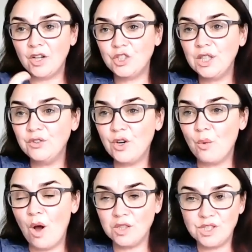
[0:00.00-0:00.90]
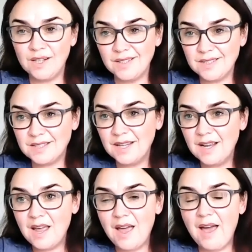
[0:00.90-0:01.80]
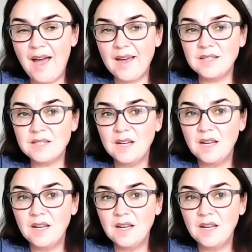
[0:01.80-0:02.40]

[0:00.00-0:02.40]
children are watching us. And